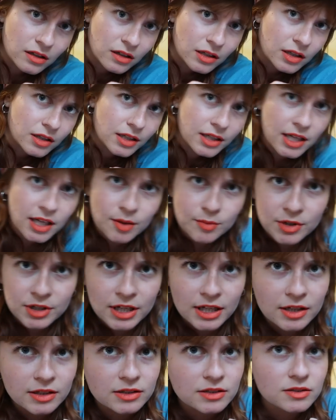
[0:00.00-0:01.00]
The
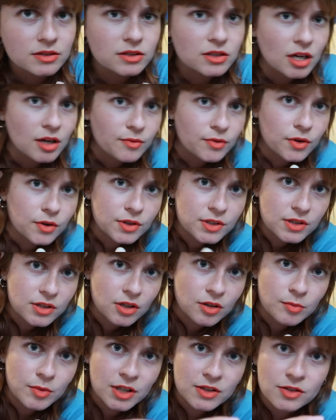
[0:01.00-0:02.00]
camera can't stop
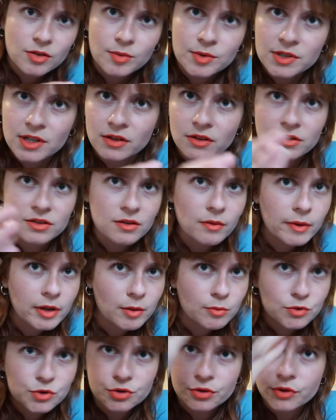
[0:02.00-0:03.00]
focusing on me. It's almost like there's
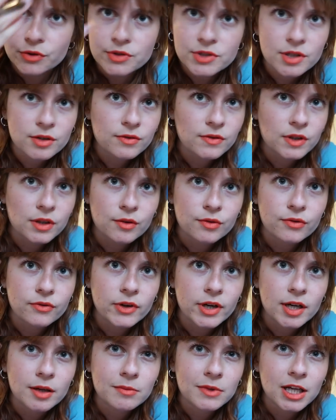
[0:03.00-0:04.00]
something obtrusive in the
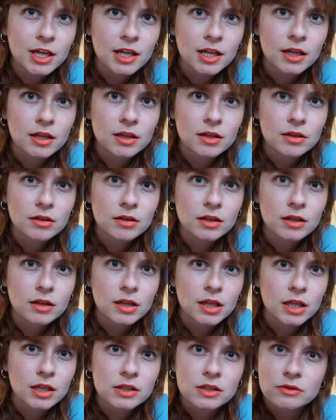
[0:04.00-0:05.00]
frame that it
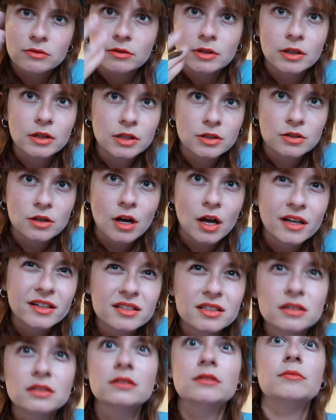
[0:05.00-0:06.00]
like is really
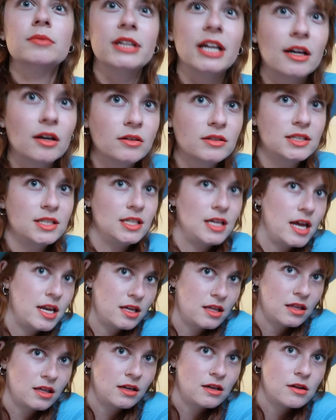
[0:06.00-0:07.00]
drawn to, but I don't see
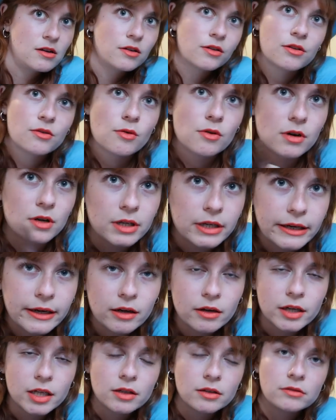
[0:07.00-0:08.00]
anything out of the
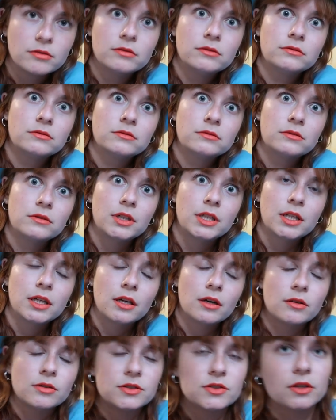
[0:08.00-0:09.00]
ordinary right
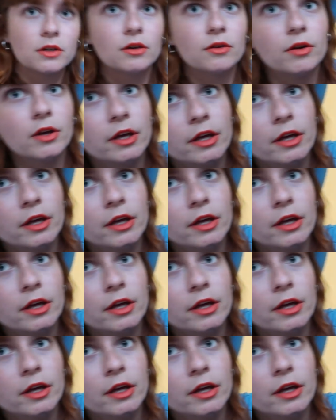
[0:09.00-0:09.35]
now, so.